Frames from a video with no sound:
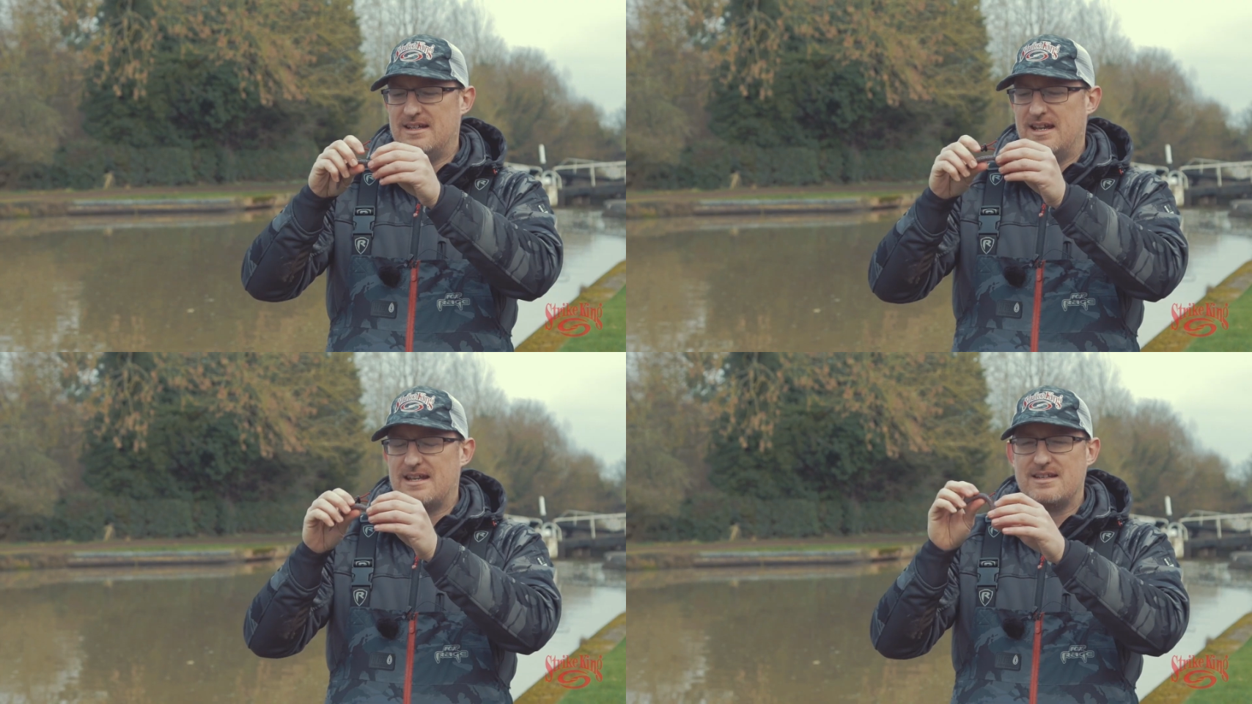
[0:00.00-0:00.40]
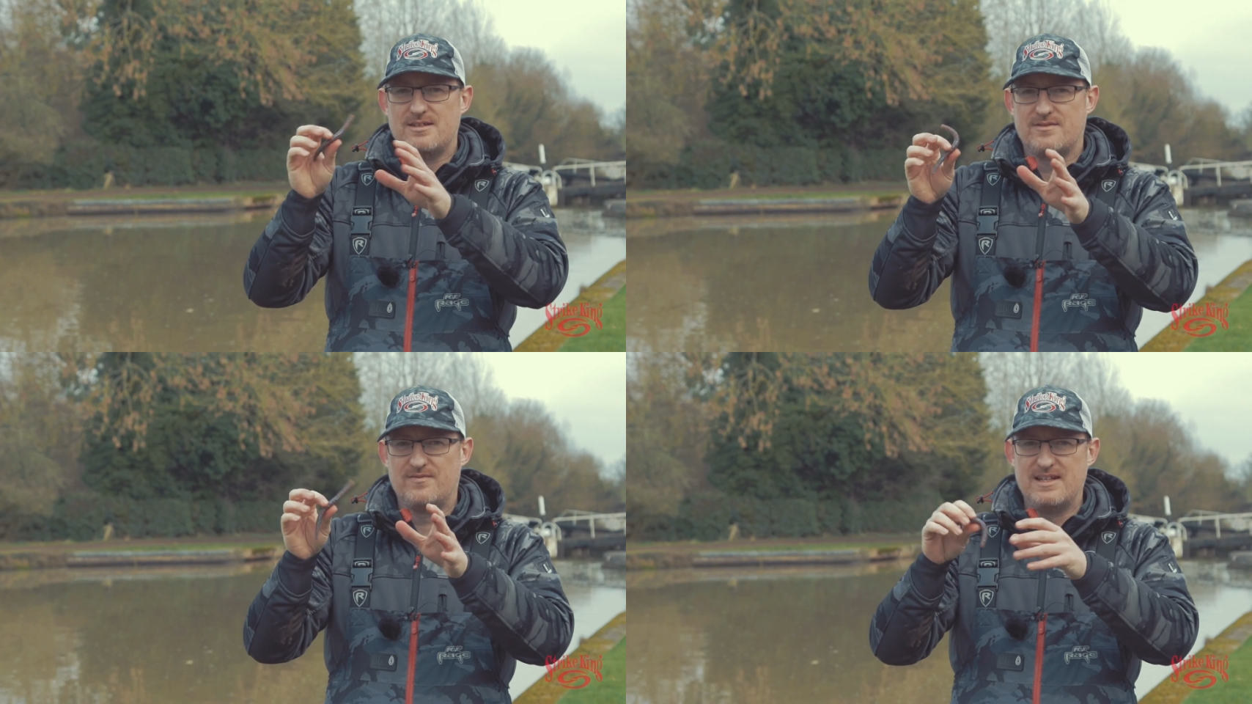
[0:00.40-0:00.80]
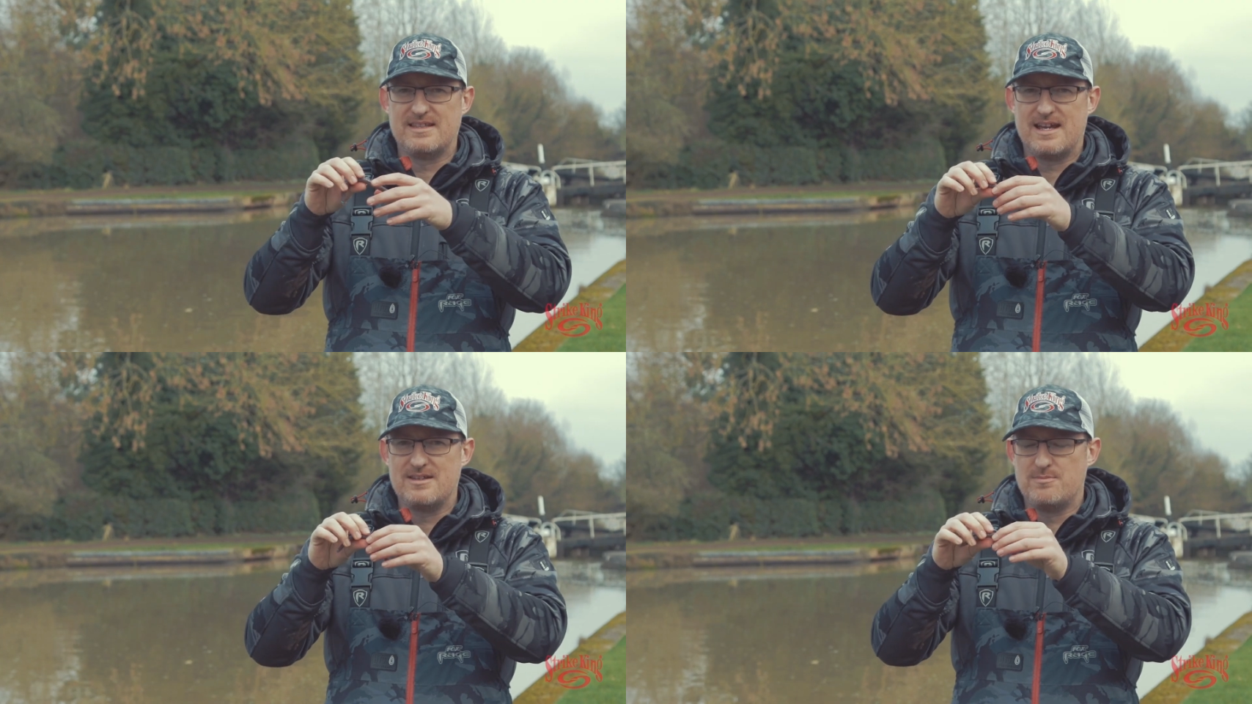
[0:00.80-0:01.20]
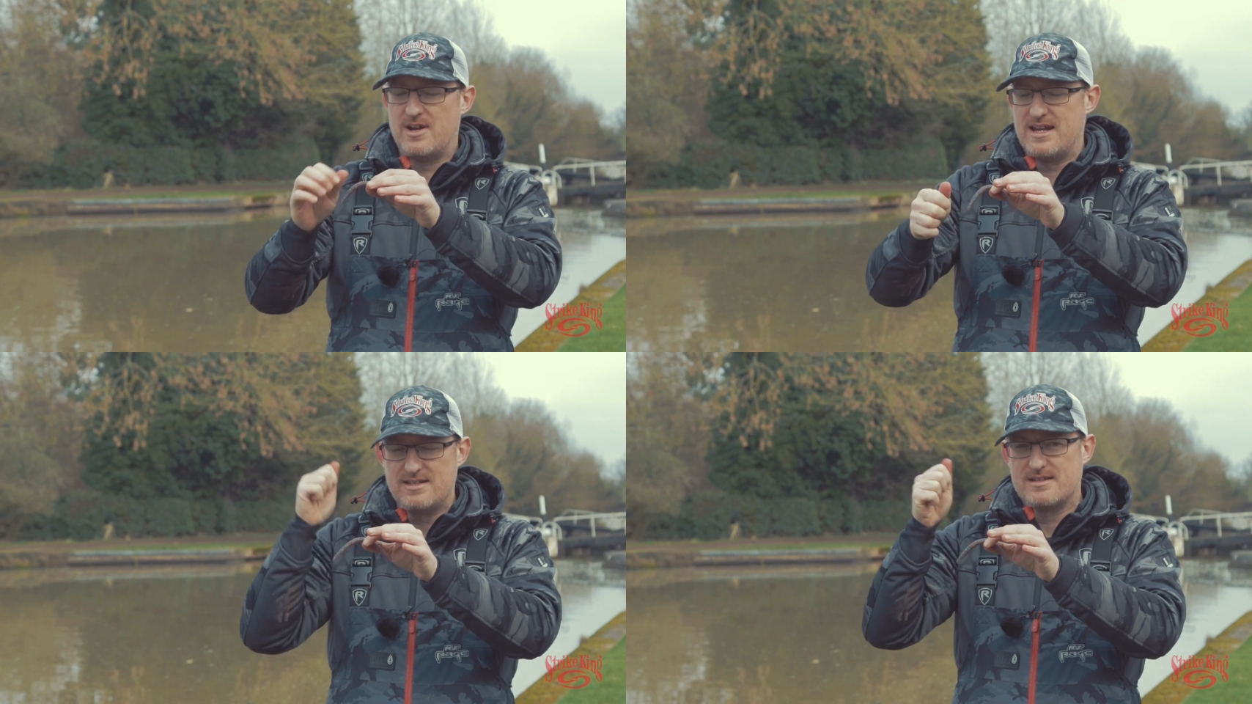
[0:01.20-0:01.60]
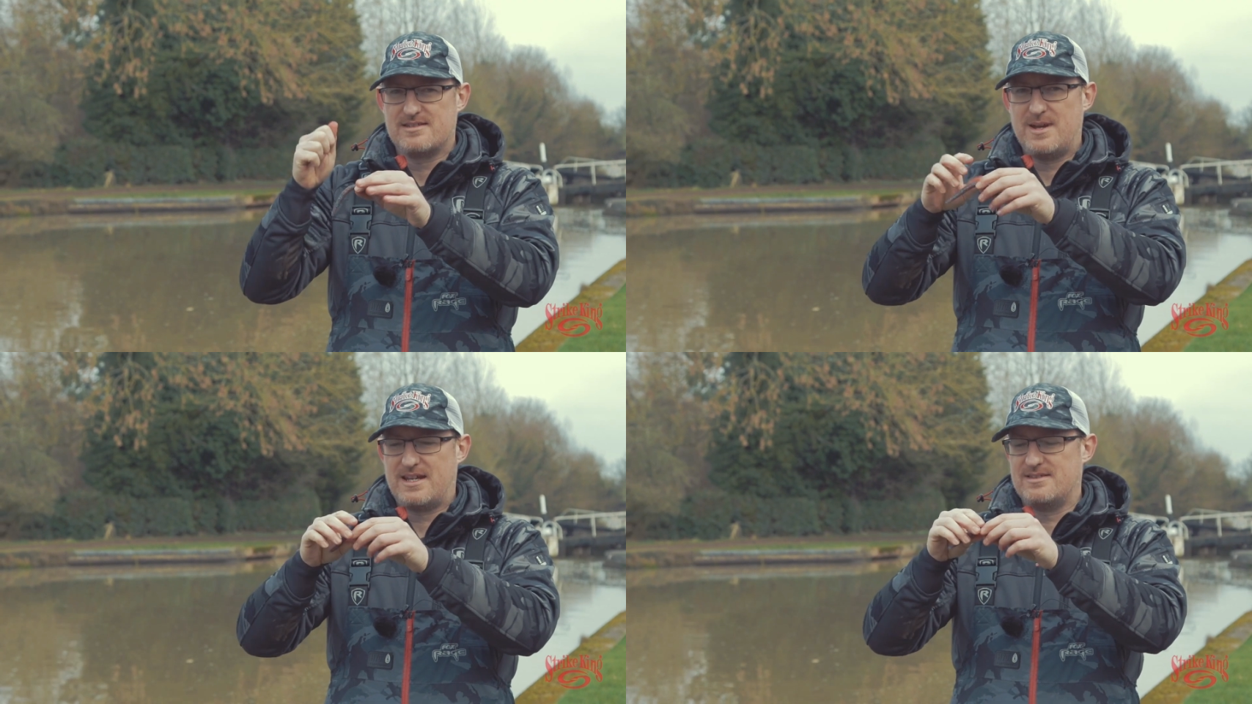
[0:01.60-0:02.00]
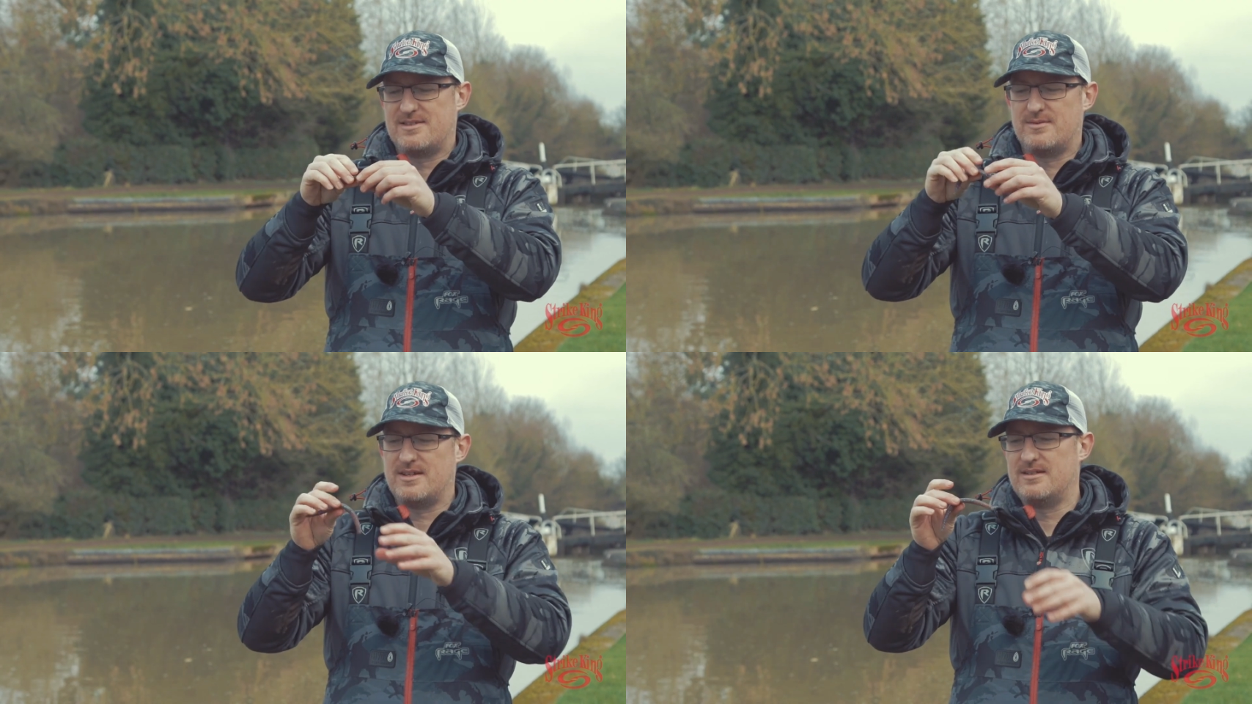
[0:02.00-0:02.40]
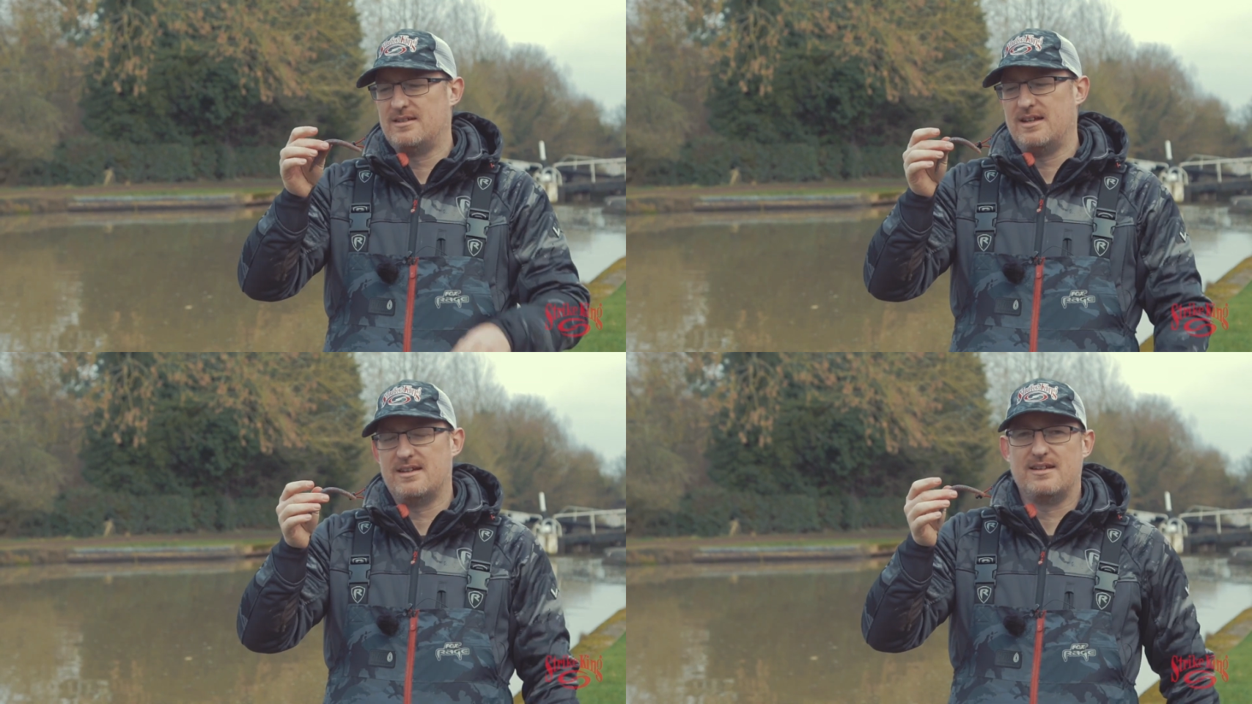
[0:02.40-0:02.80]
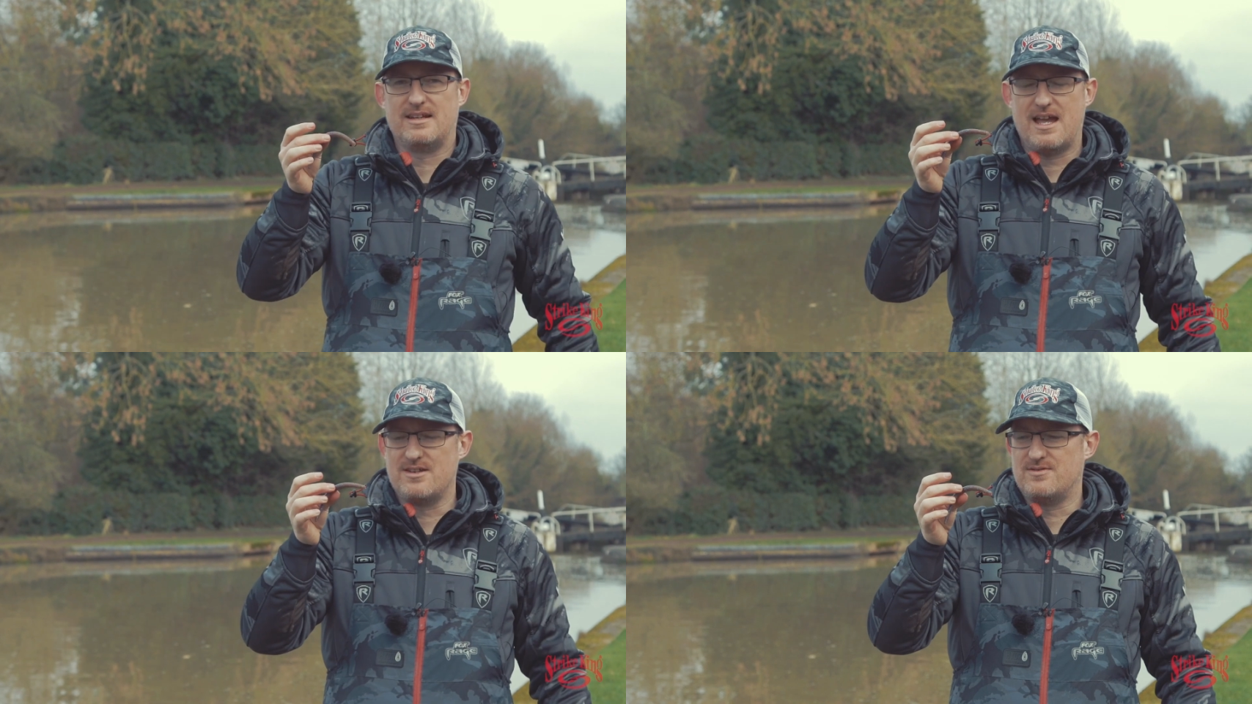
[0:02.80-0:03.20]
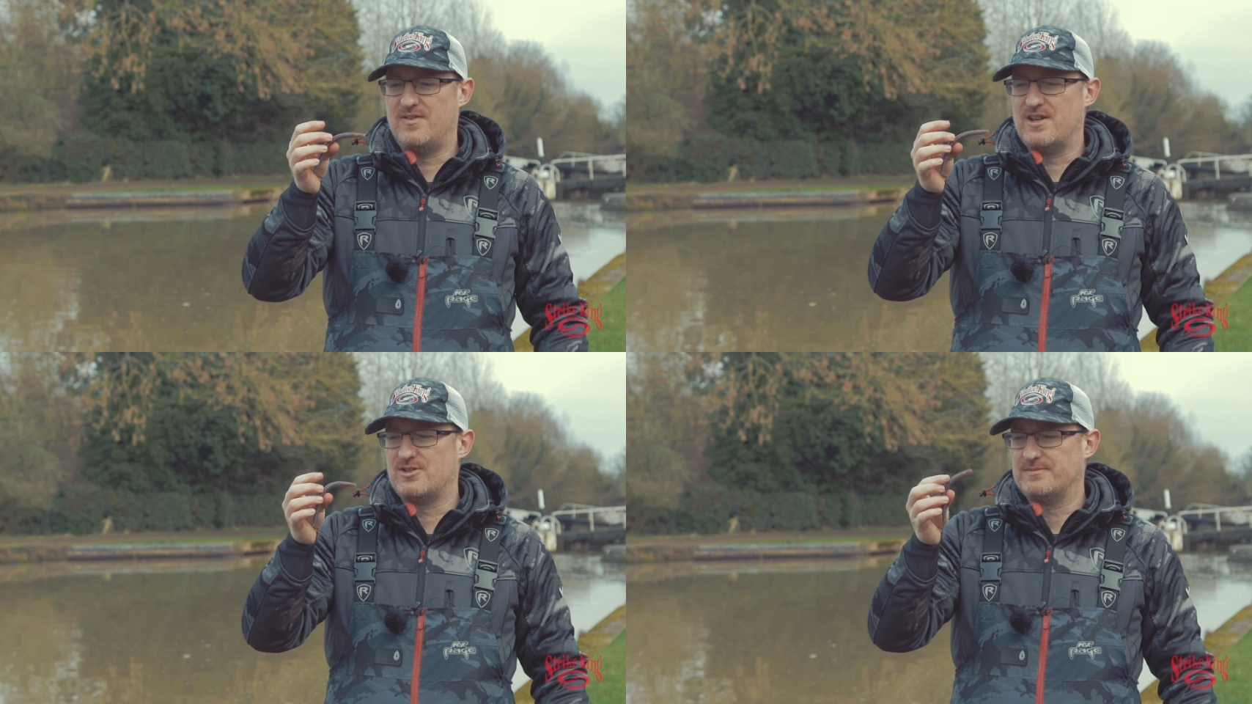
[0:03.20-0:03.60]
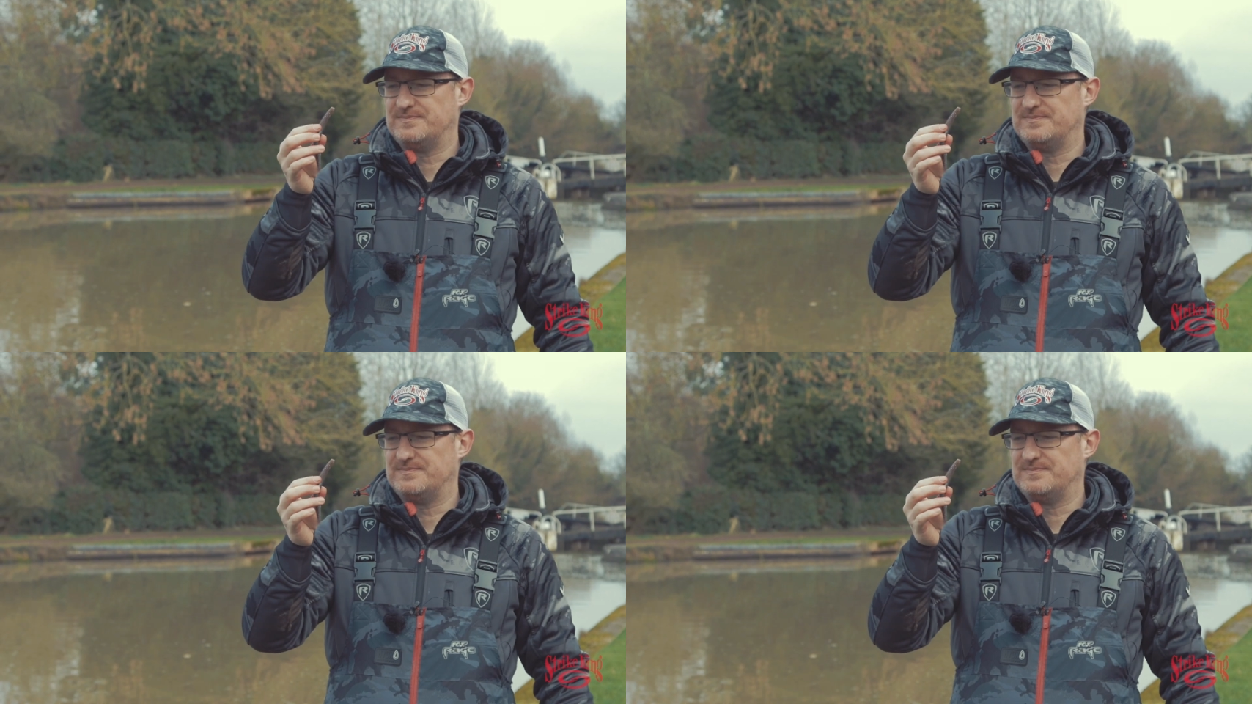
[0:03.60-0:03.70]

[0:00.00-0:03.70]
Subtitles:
and then you can feel it down your braid, smack into it and catch a fish.